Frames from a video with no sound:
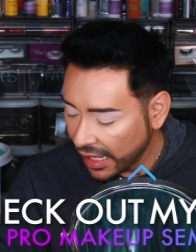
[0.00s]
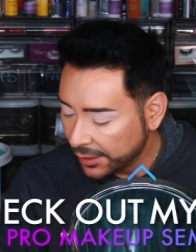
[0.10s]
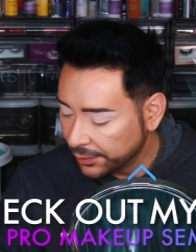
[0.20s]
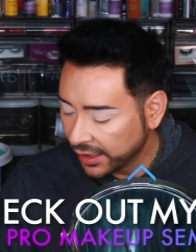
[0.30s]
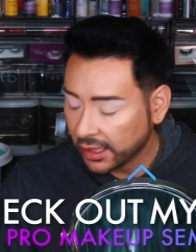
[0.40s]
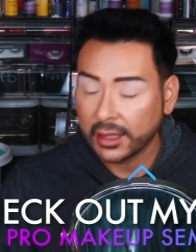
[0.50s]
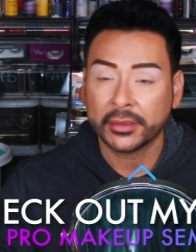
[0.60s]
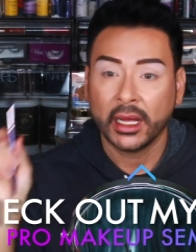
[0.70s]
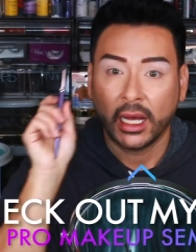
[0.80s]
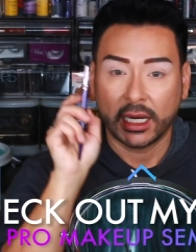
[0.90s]
and pick up
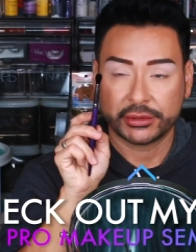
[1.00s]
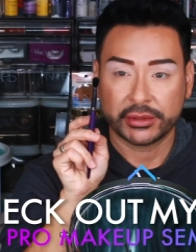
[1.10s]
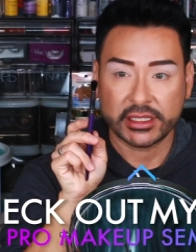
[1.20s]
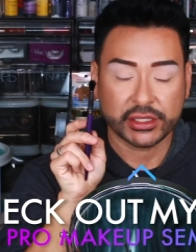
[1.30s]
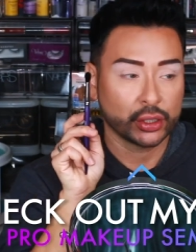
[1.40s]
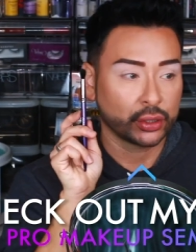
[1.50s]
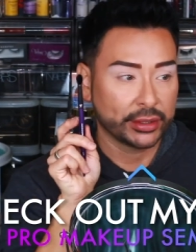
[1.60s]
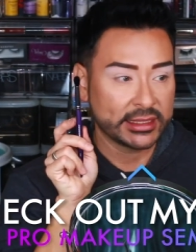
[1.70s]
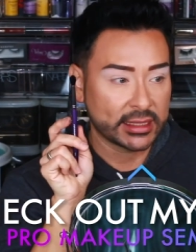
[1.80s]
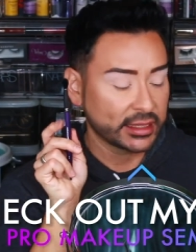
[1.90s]
a traditional
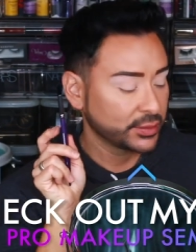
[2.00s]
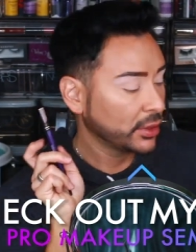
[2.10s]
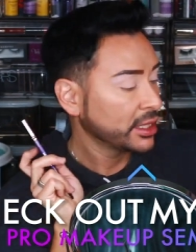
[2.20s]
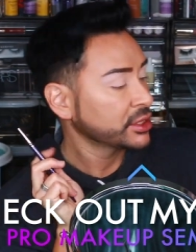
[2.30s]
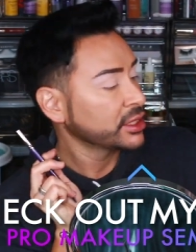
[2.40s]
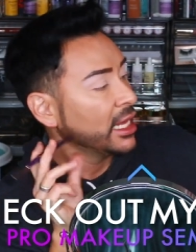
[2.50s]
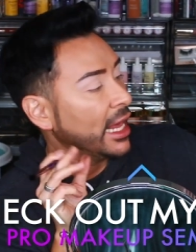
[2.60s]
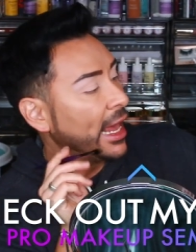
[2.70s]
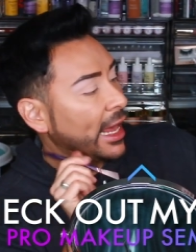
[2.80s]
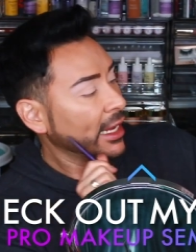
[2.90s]
crease size brush,
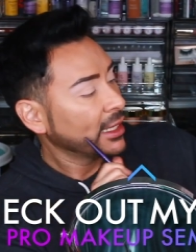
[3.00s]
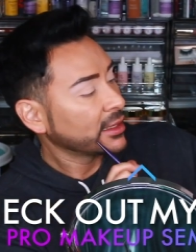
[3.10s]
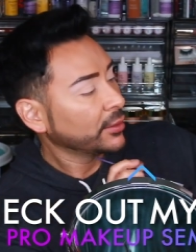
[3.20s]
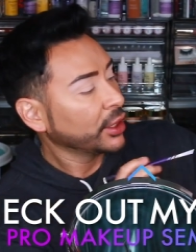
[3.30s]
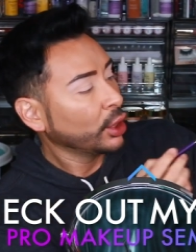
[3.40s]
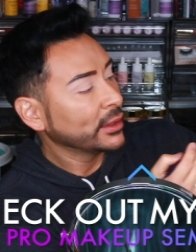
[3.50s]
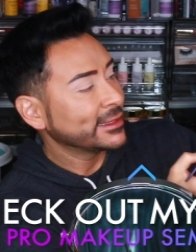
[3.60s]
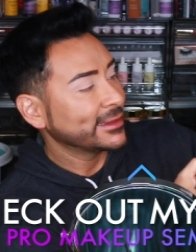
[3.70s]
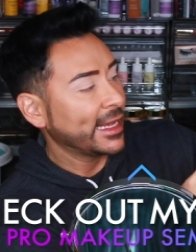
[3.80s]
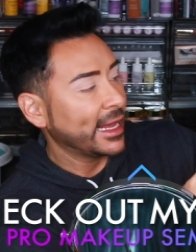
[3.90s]
and I'm gonna go
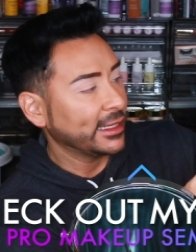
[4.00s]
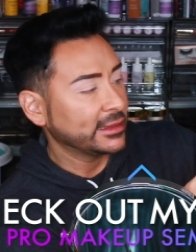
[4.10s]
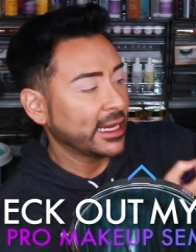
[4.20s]
into Teddy.